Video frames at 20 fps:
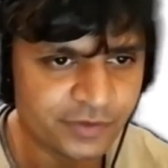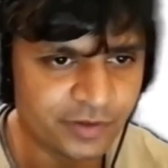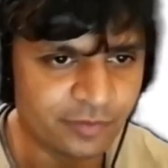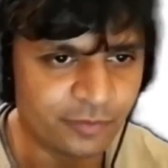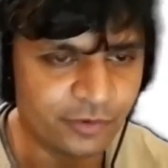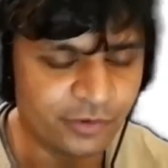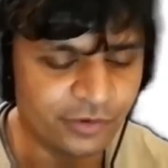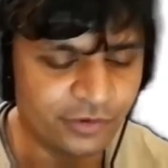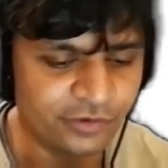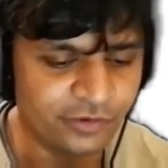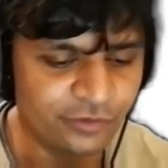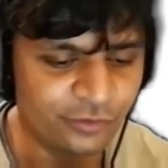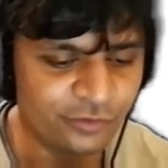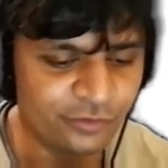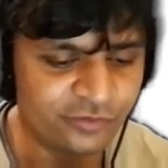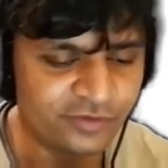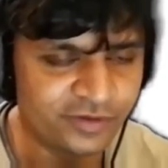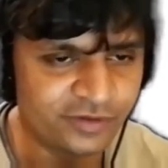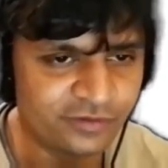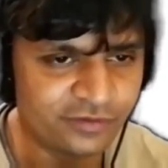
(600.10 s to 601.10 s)
I'm going to
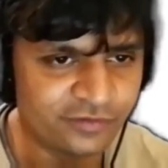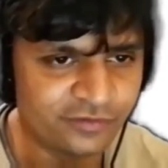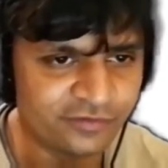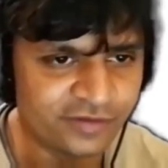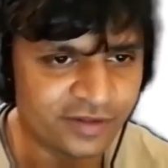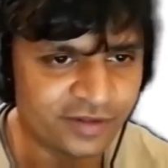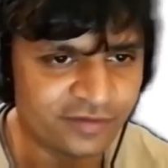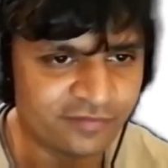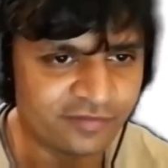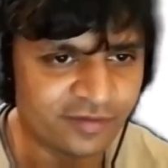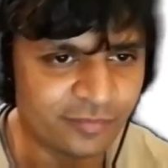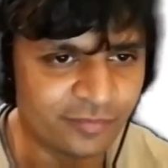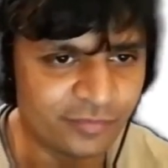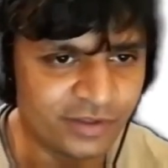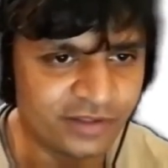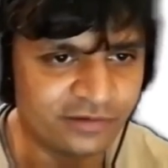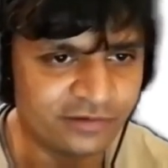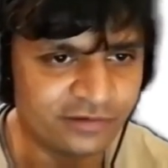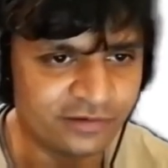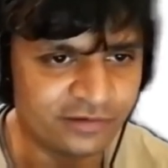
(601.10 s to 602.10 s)
use it to set some
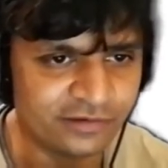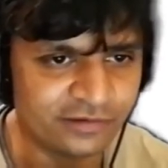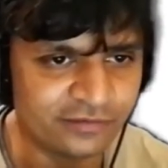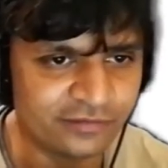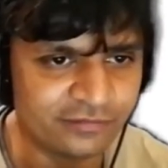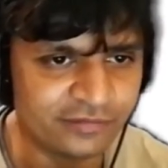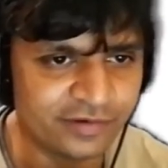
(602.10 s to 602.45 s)
internal